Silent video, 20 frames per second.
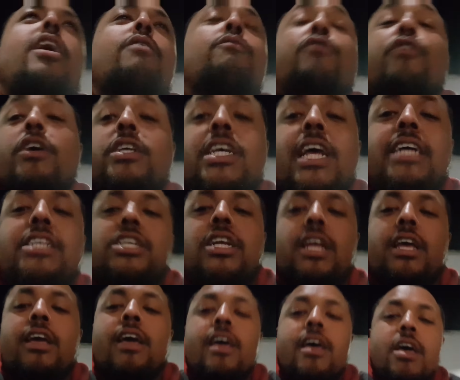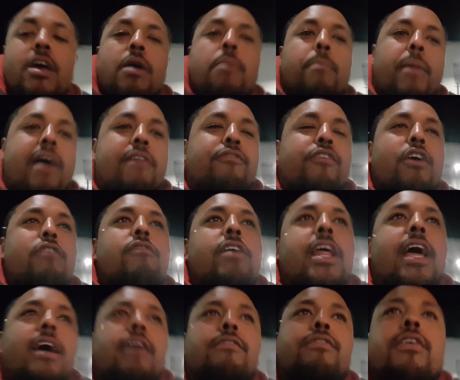firstly, my phone ran
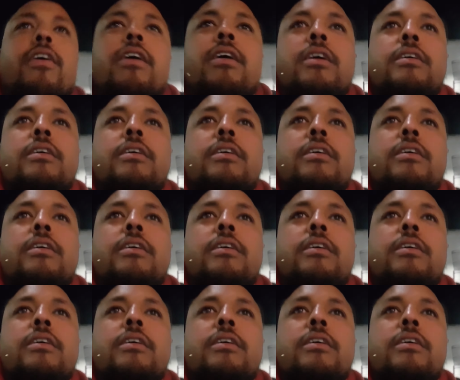out of